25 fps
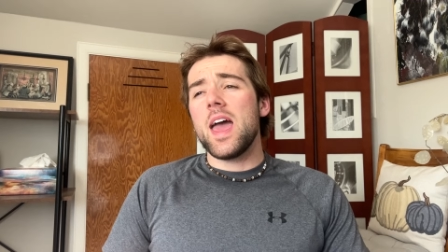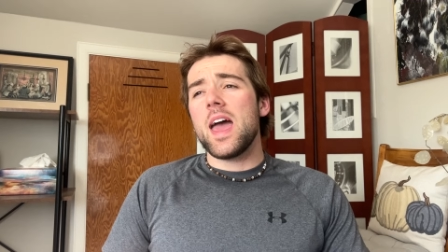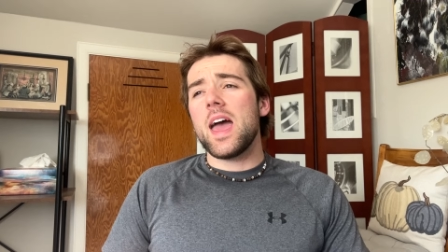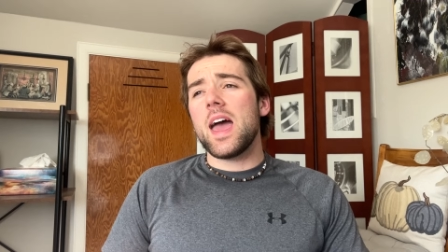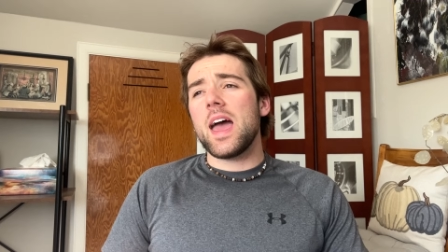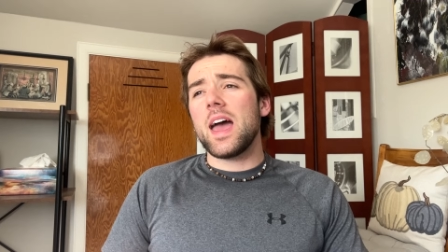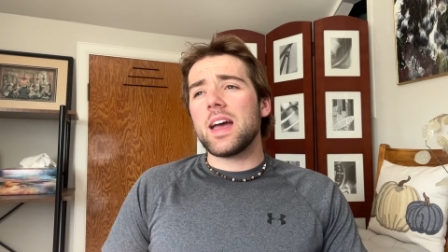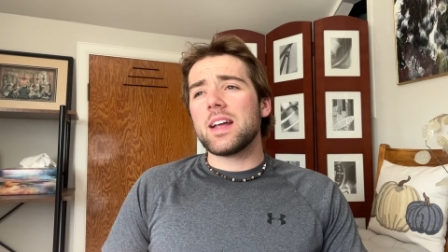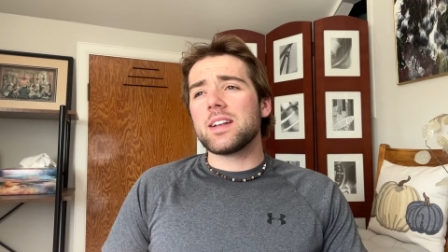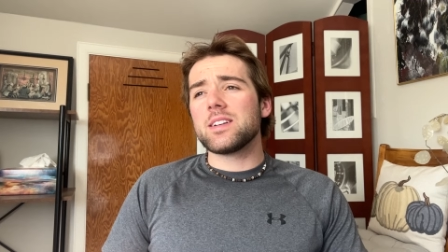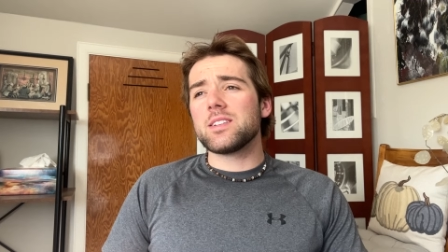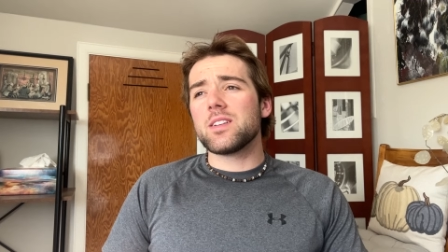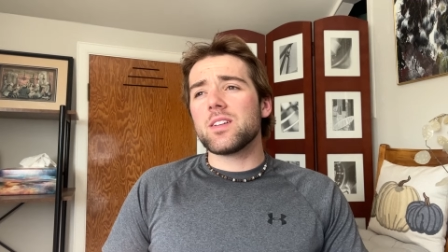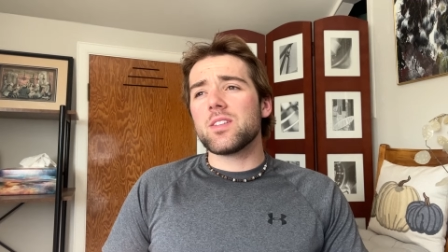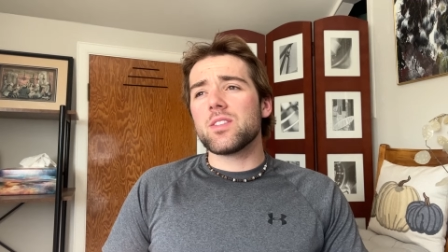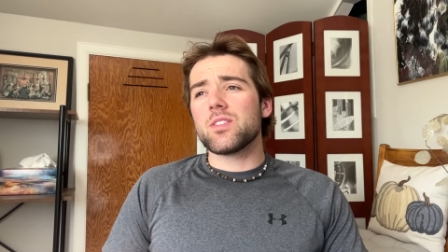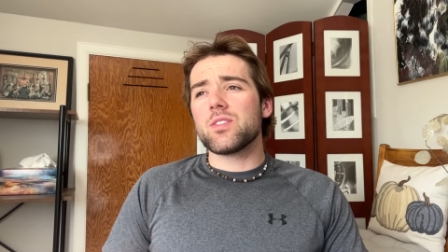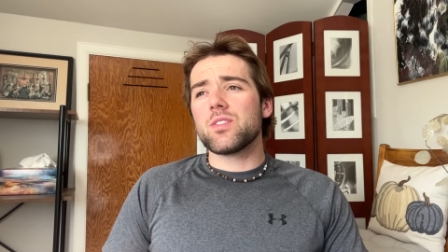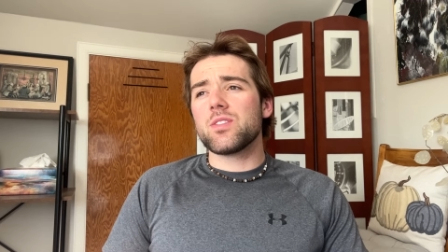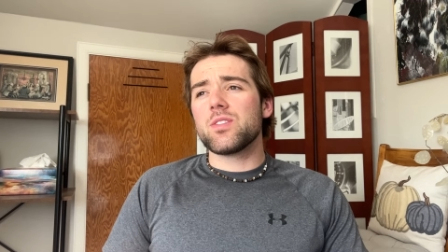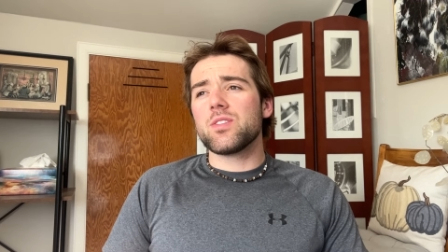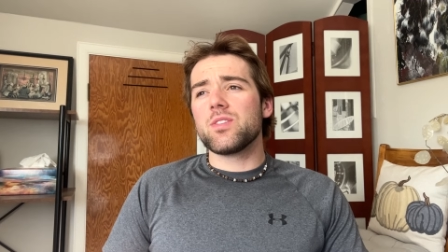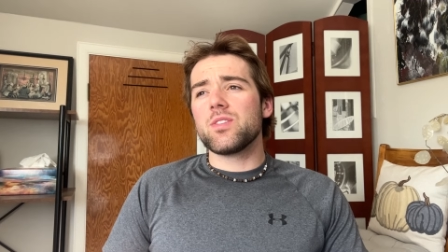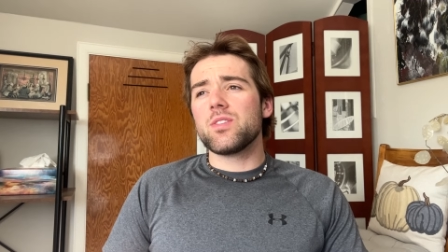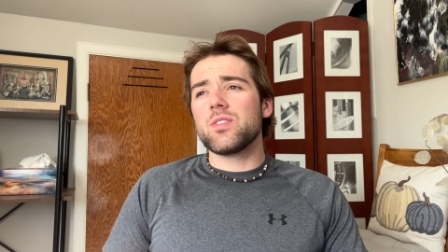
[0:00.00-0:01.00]

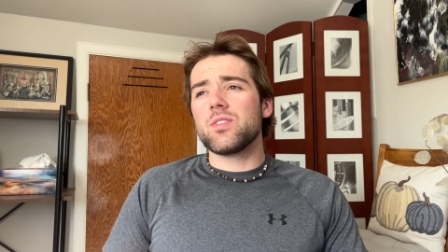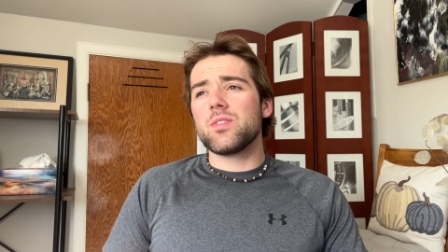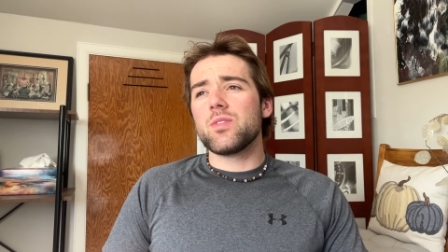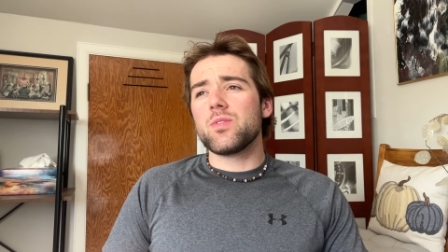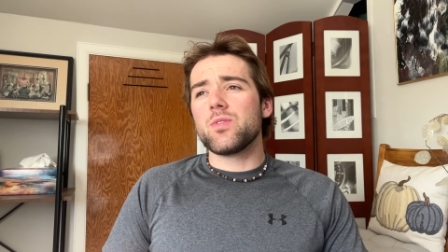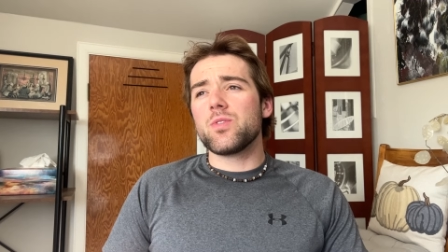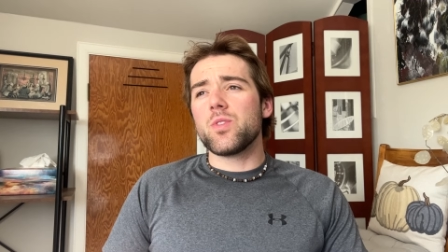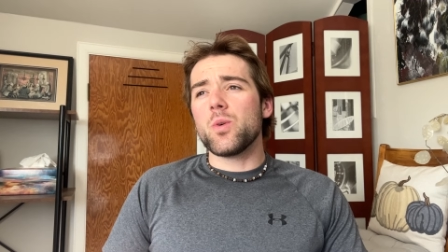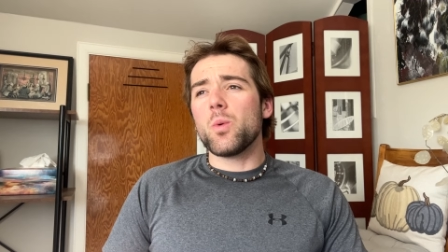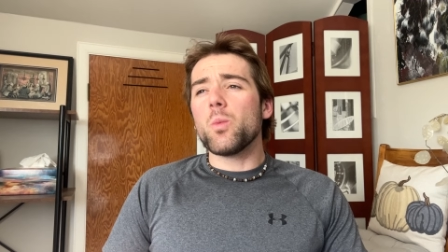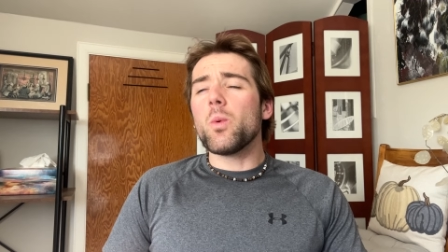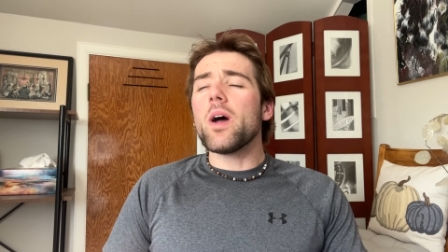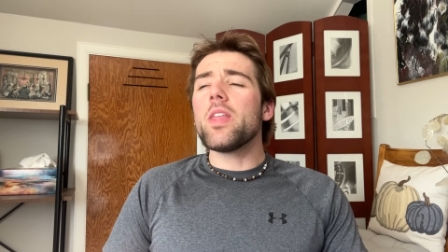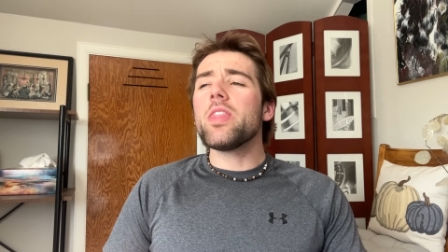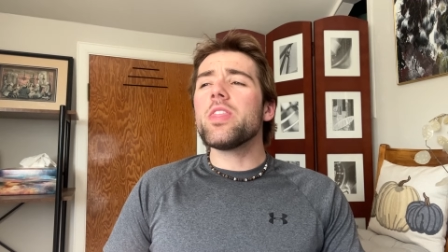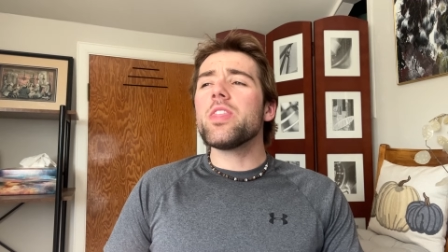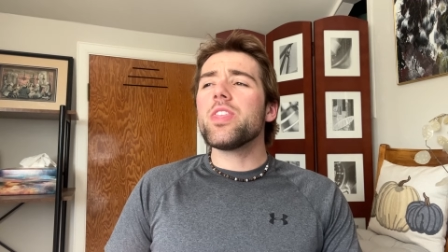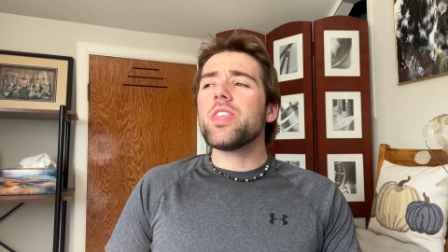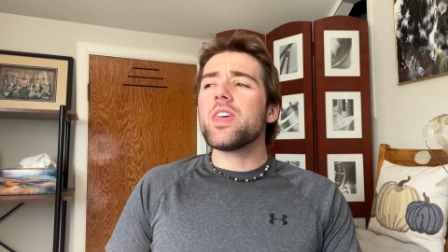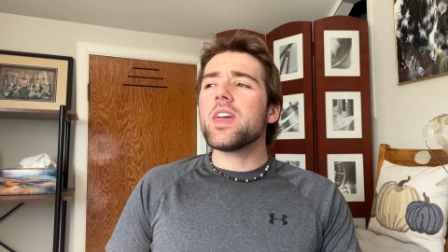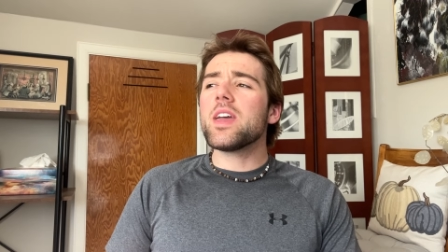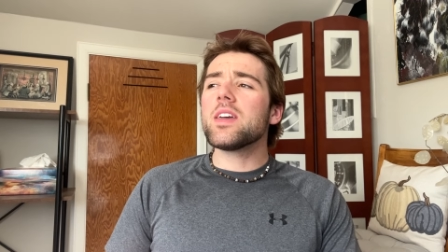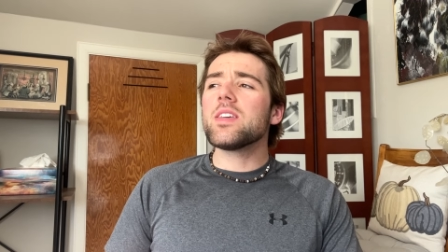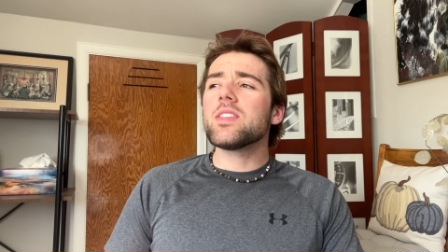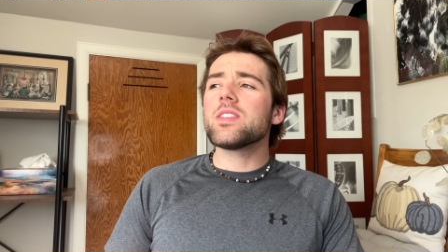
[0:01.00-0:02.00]
And the one
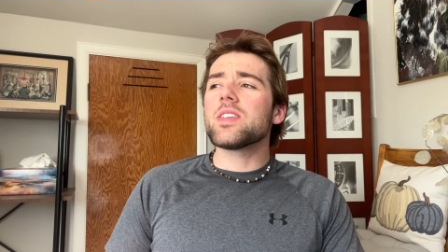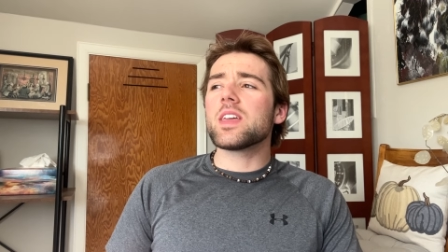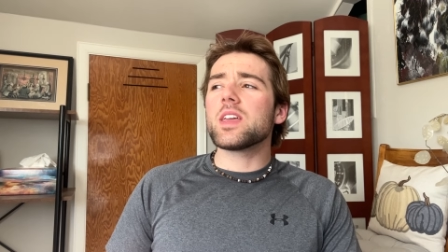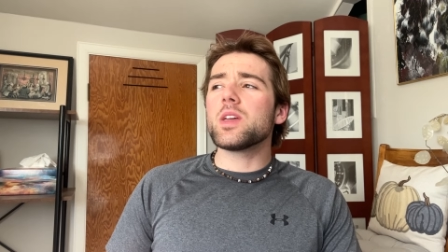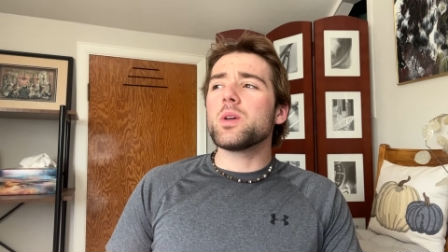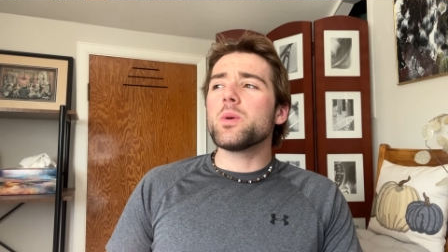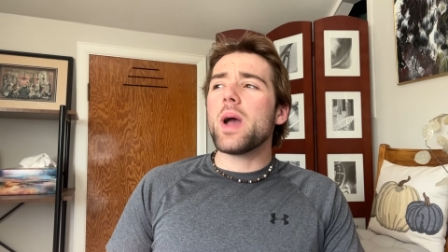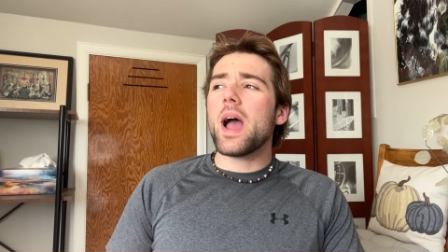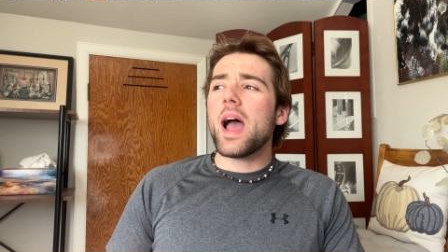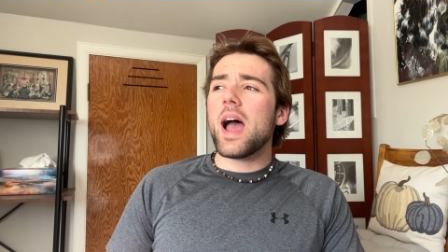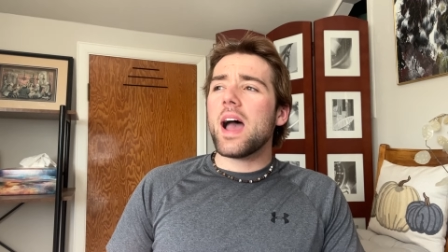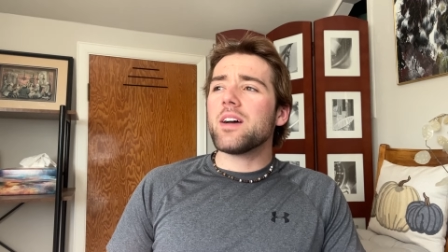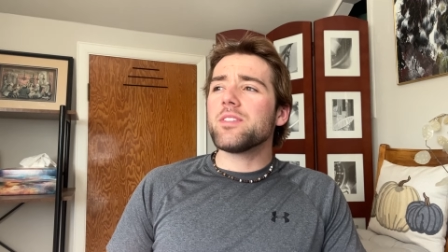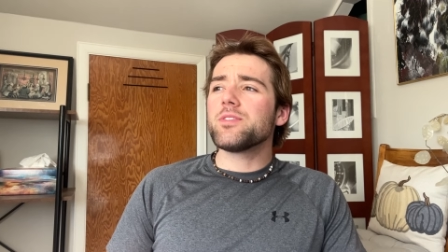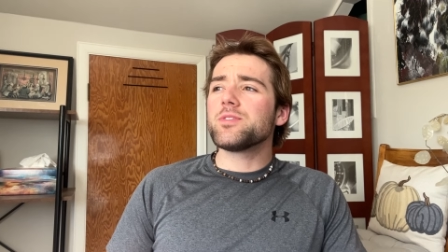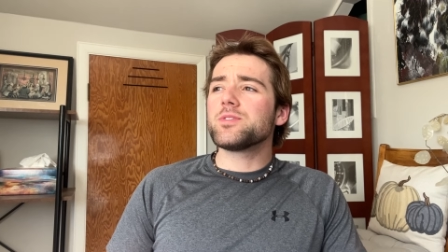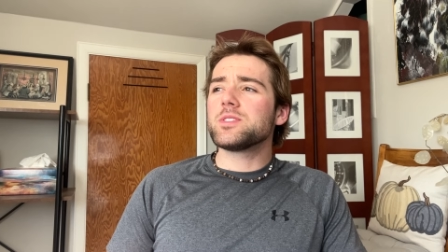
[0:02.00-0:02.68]
thing that you have